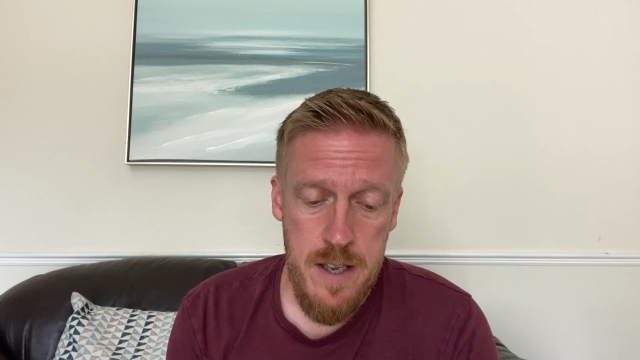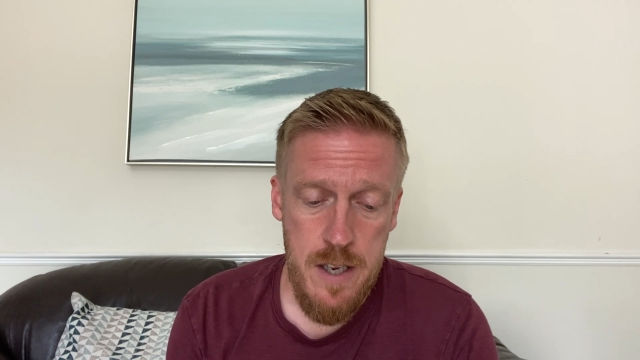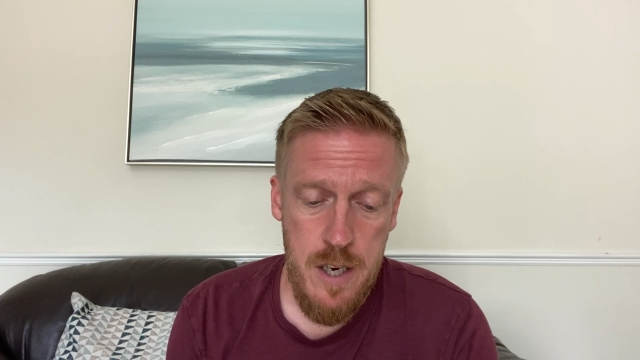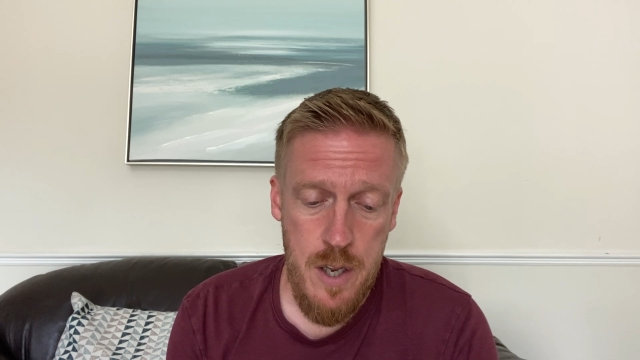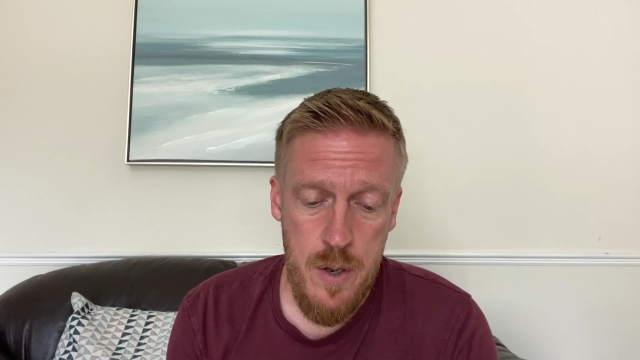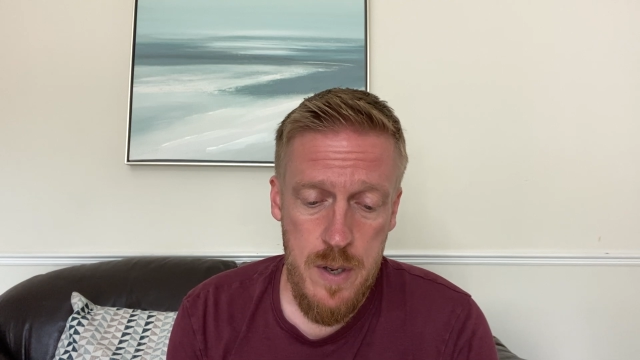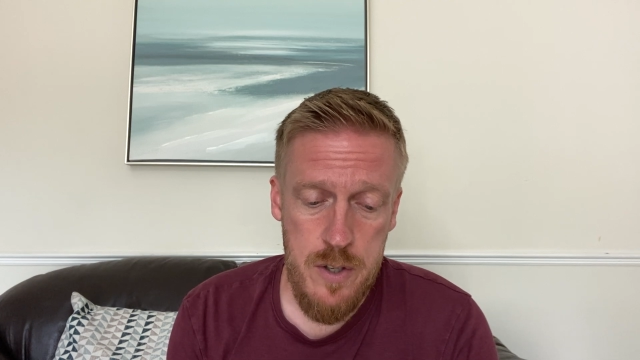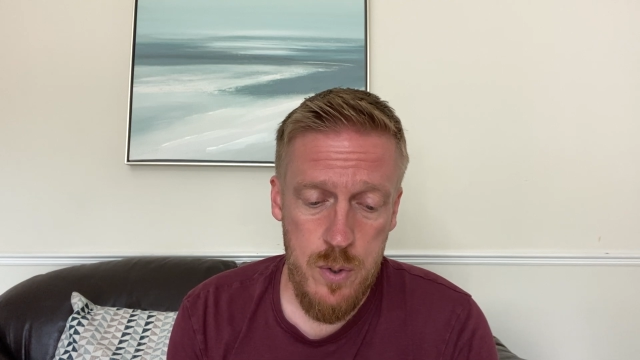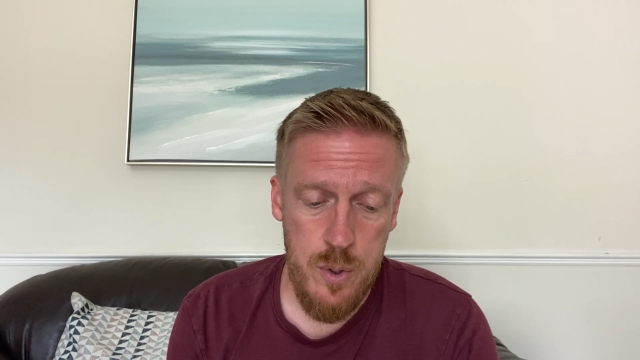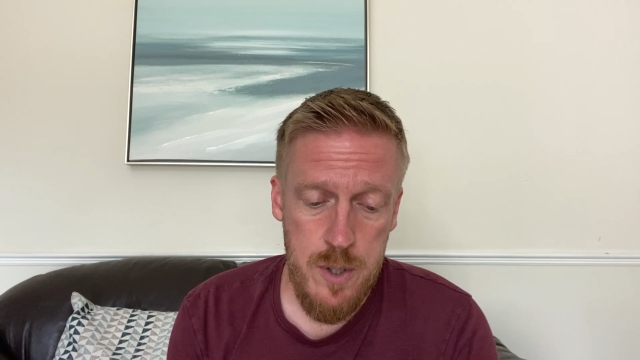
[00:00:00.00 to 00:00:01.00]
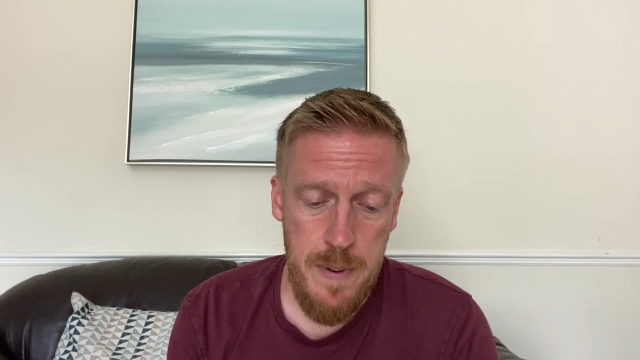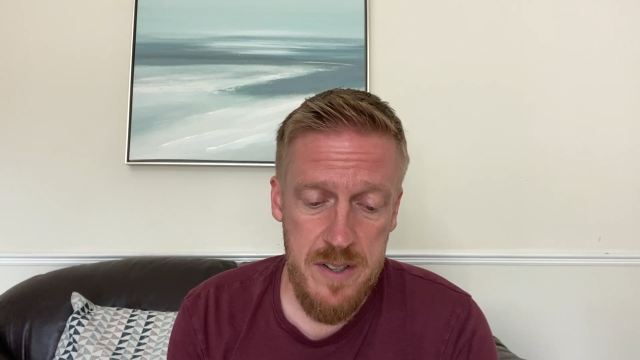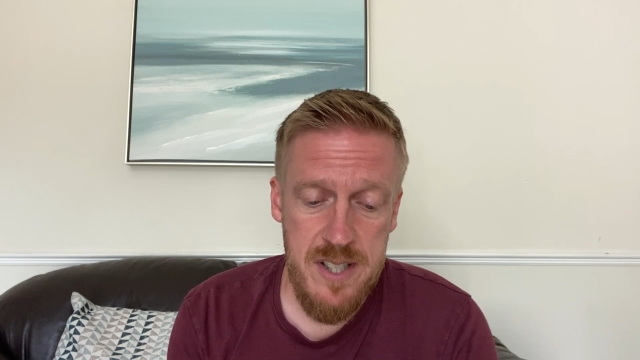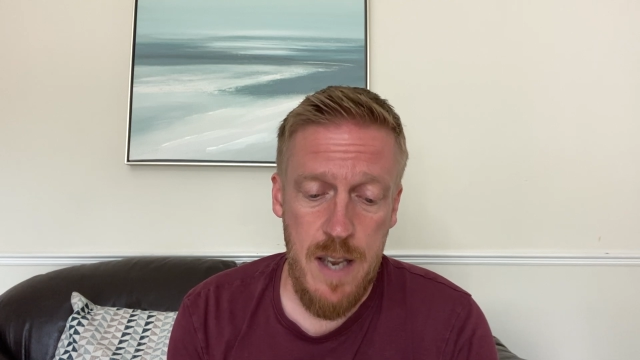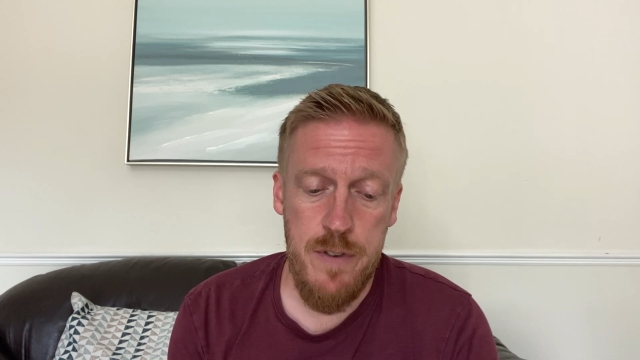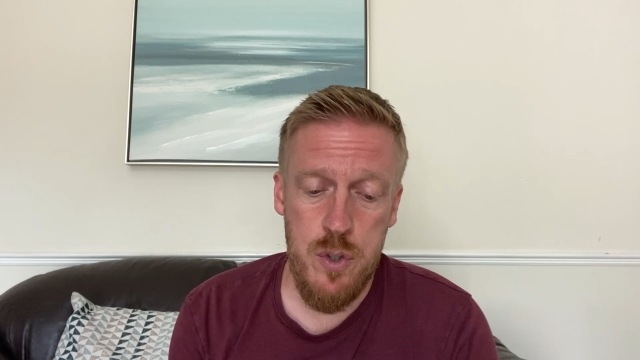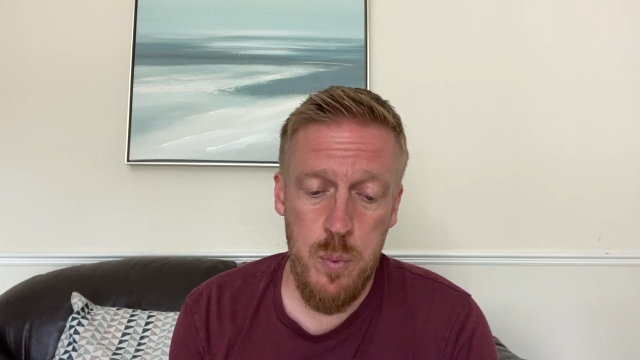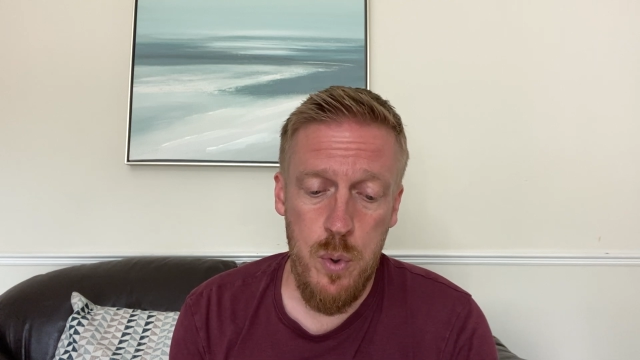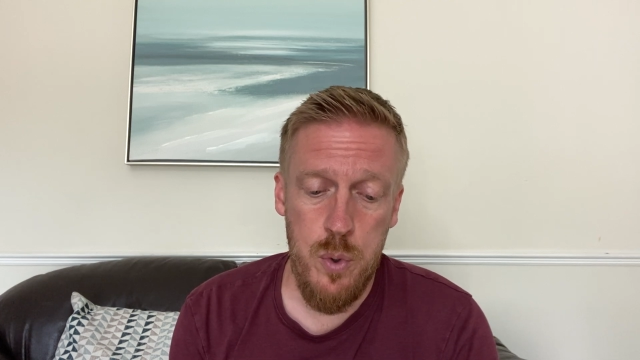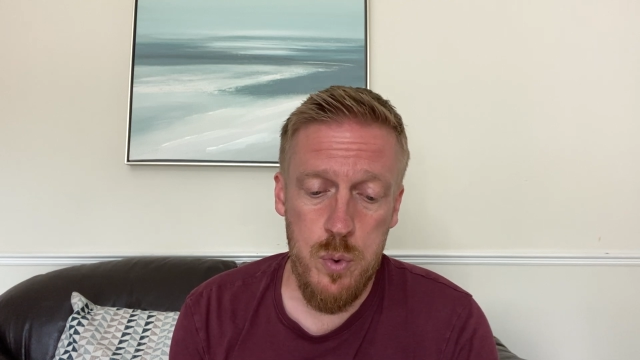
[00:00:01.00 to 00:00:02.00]
you know, it talks about savage
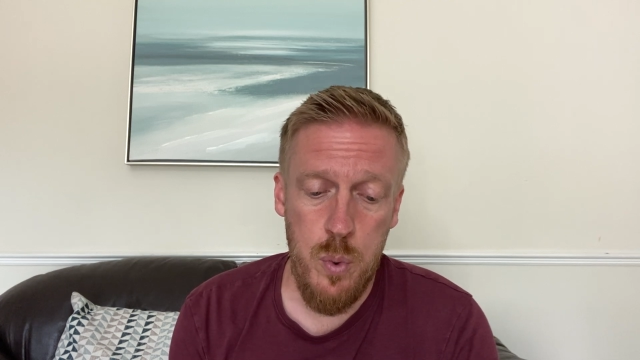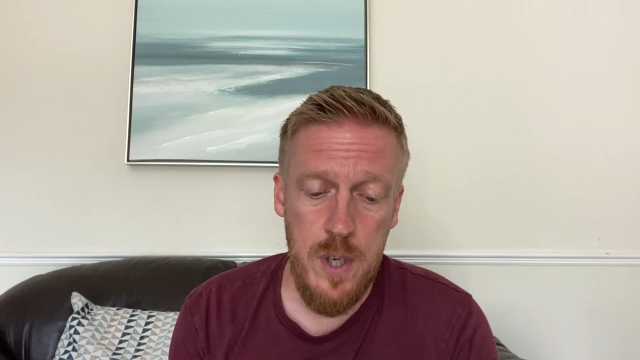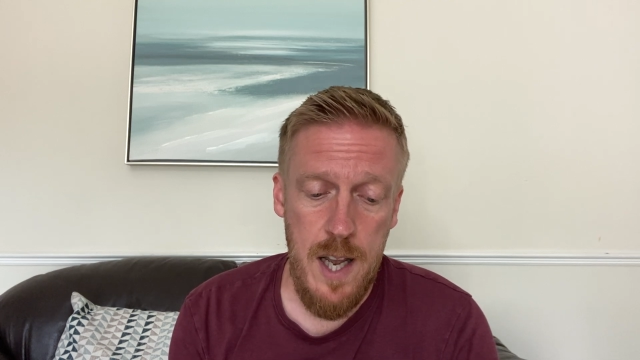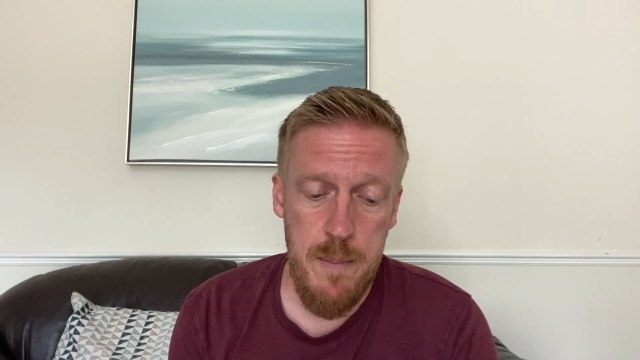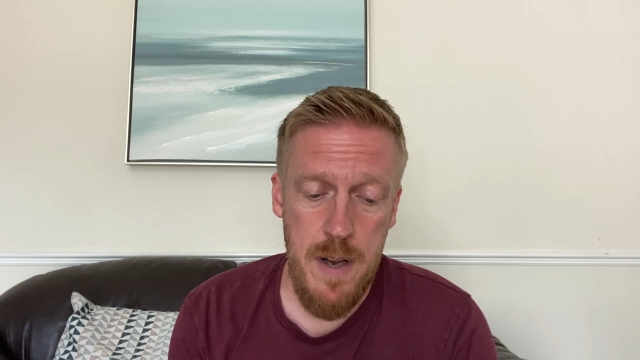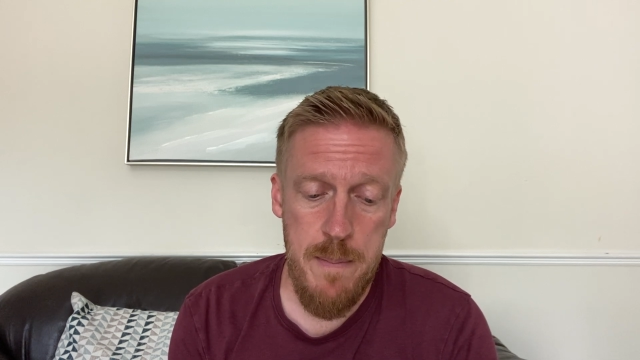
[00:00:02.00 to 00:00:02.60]
wolves will come